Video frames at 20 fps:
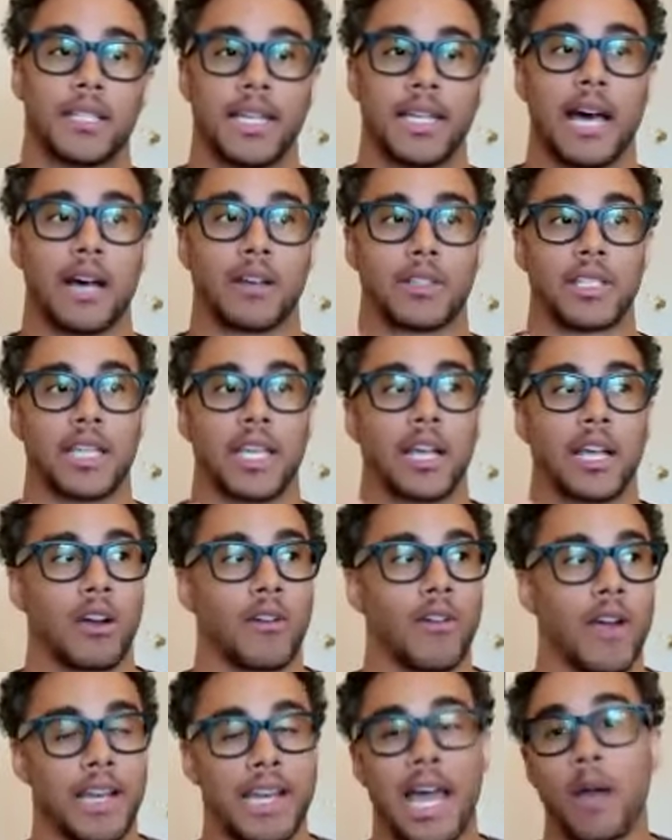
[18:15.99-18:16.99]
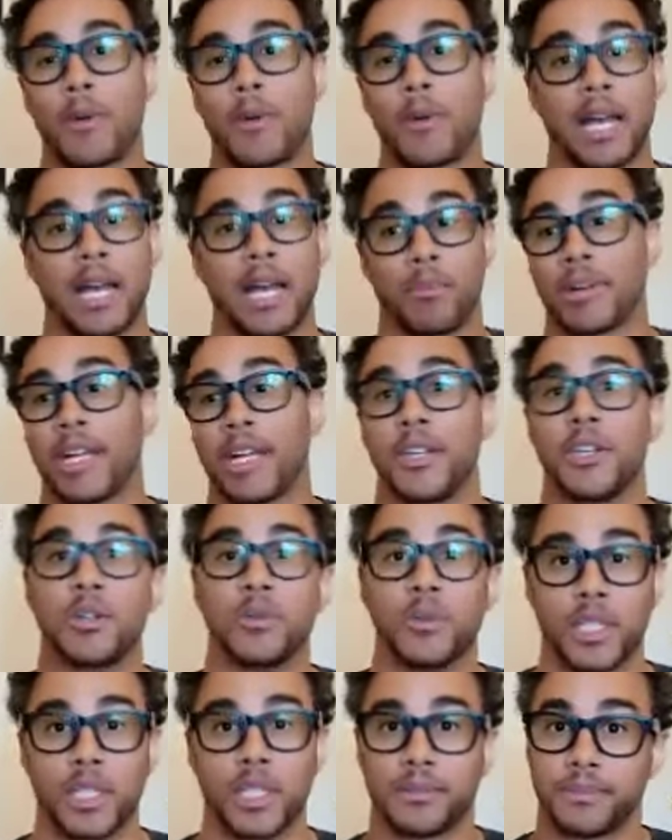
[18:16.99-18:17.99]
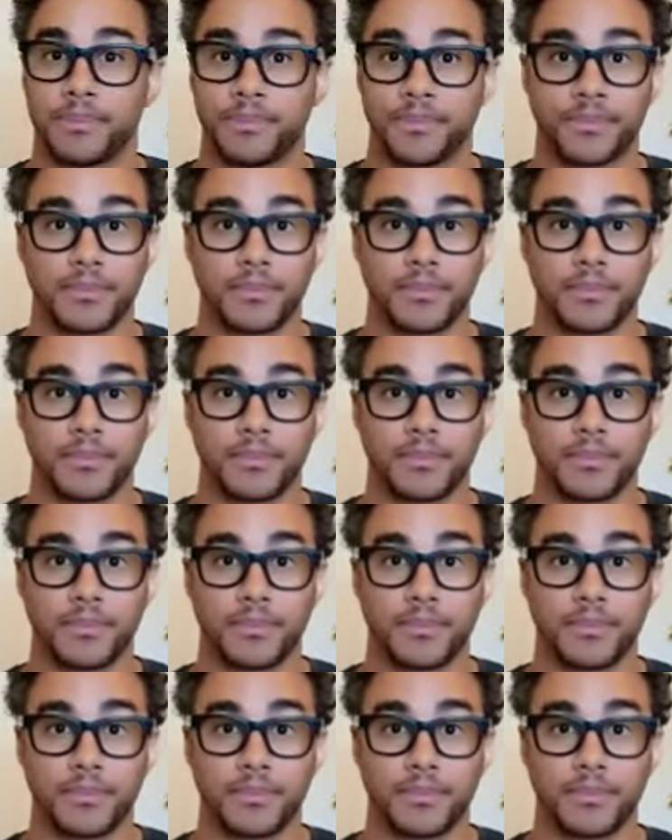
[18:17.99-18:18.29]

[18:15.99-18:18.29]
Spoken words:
to now saying, all right, now we got a brand new one